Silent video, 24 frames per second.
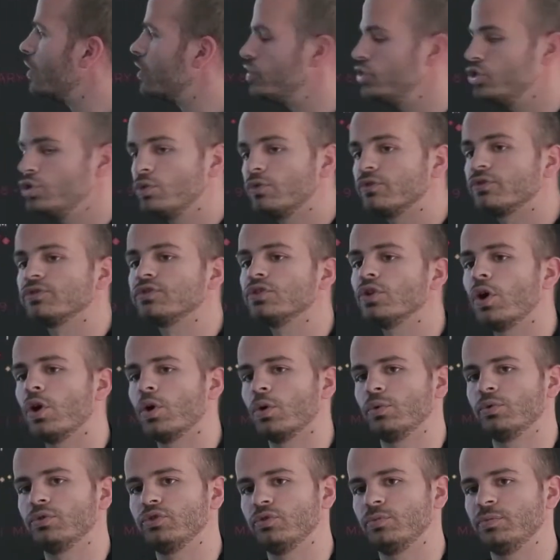new
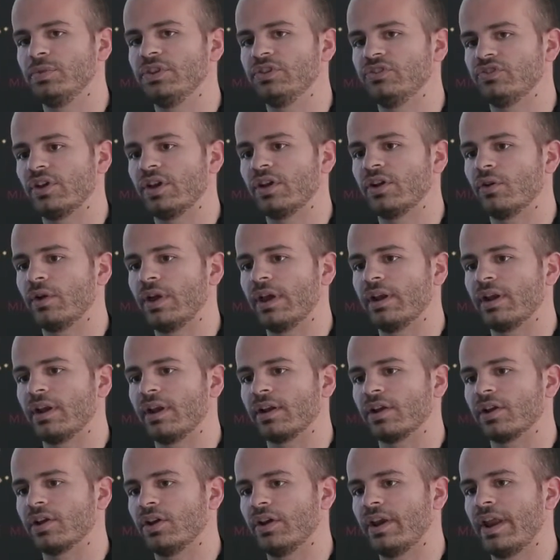flow to be generated
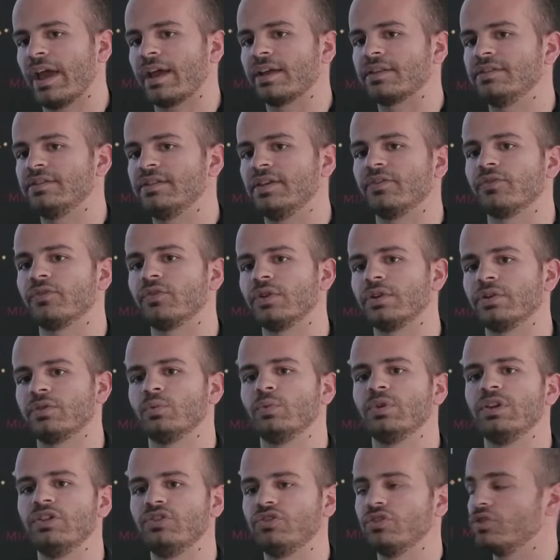and connect different
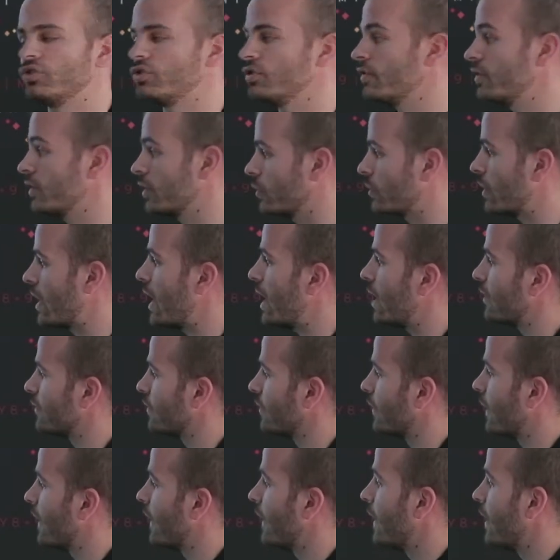regions of the
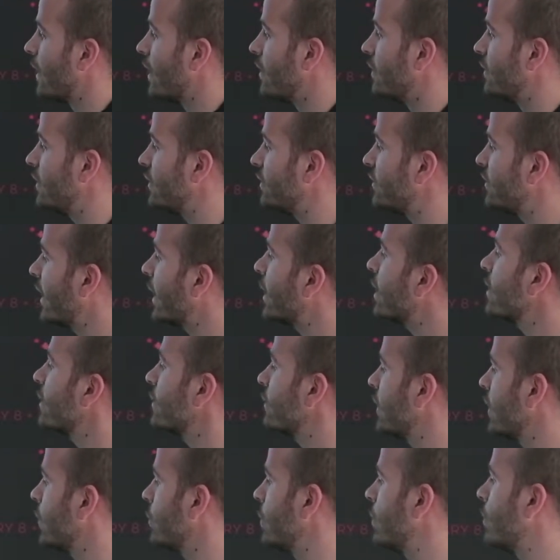graph. The second
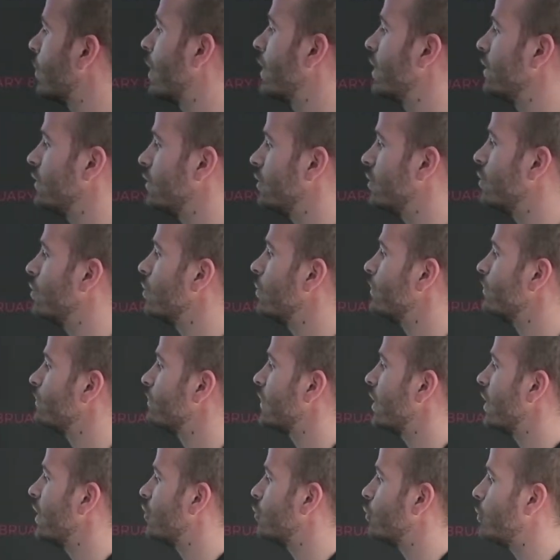thing we want to do
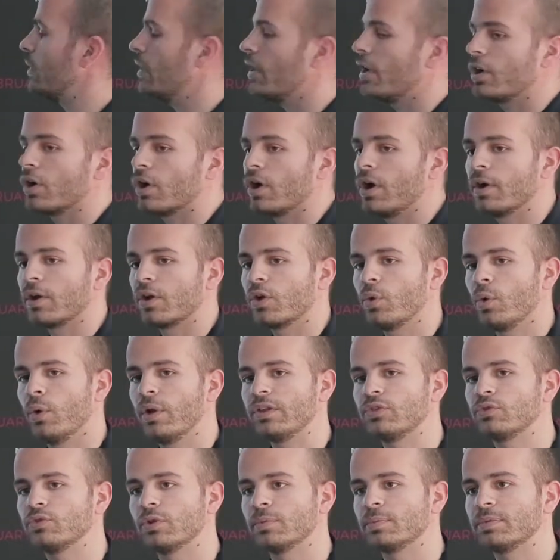is we are
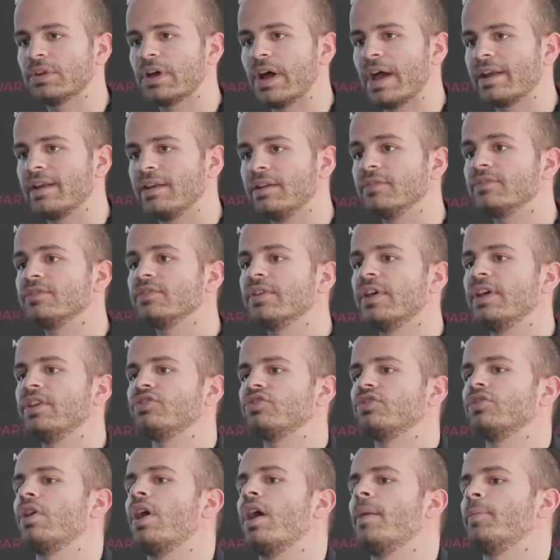going to apply an
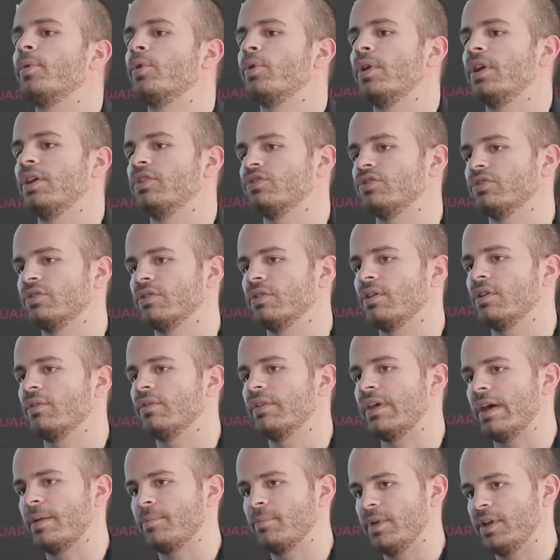inflation operation
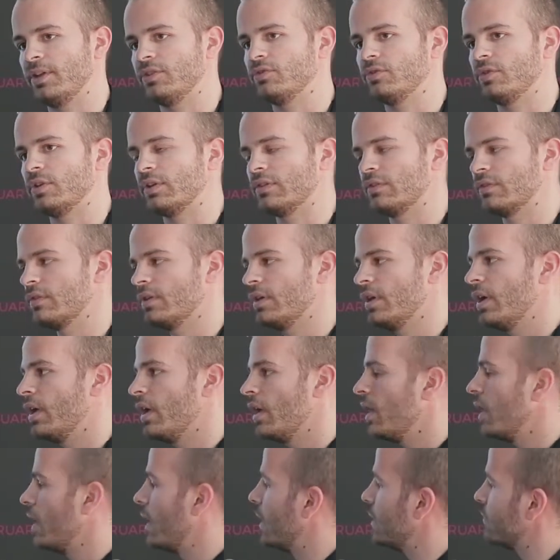on that matrix.
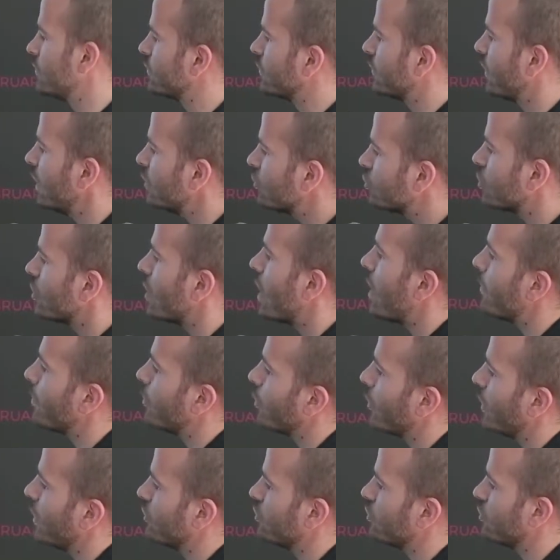Inflation
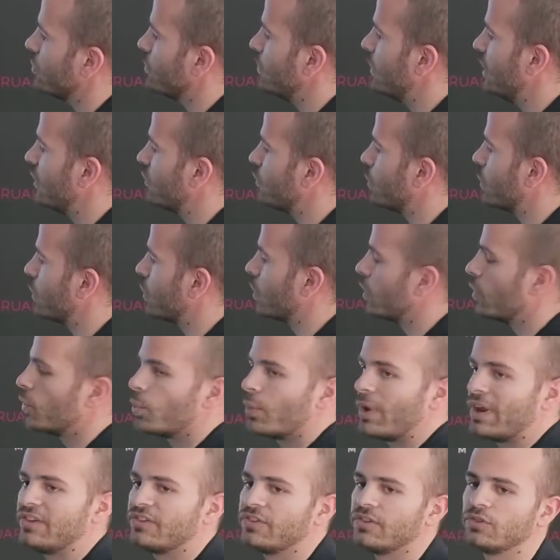operation means we're going to
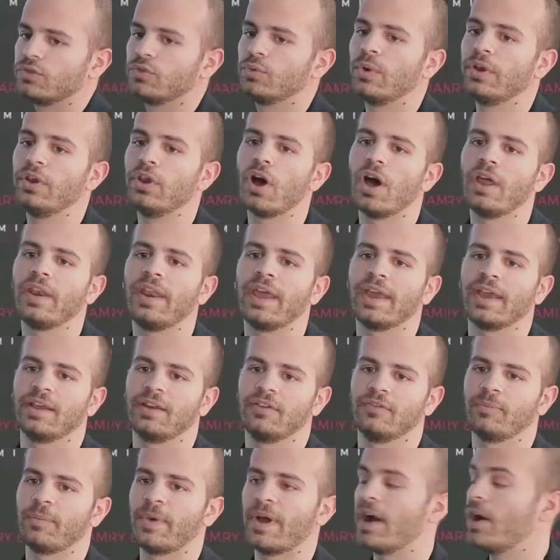raise it to a
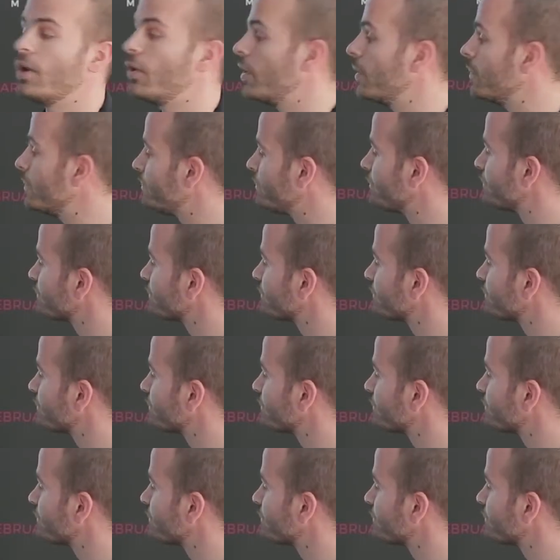non-negative power,